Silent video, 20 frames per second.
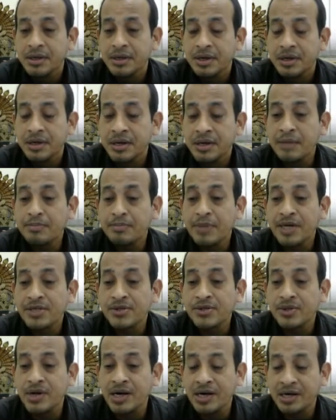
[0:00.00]
Like
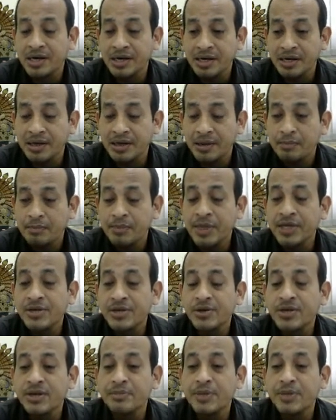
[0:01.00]
personality,
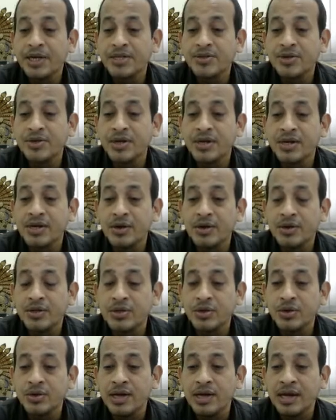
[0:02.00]
based on the personality also,